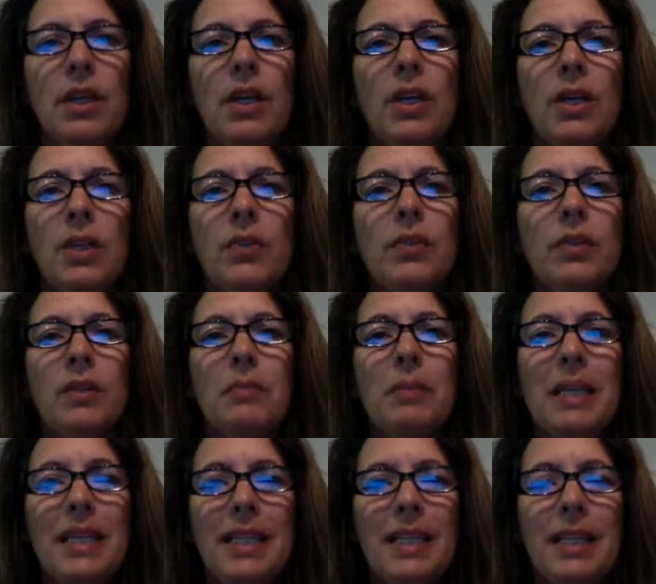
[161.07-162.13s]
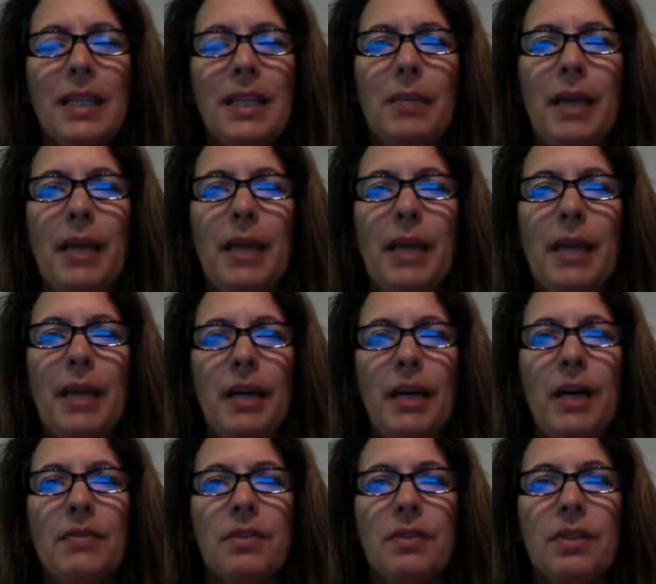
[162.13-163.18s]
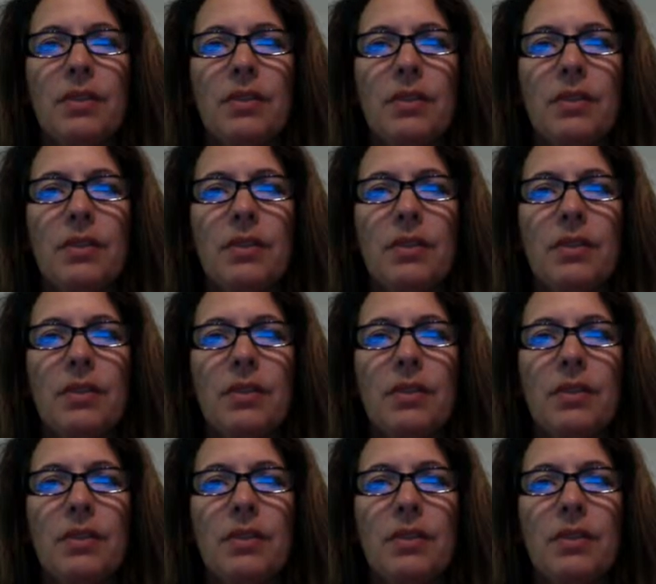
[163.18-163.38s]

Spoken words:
You will immediately be handcuffed,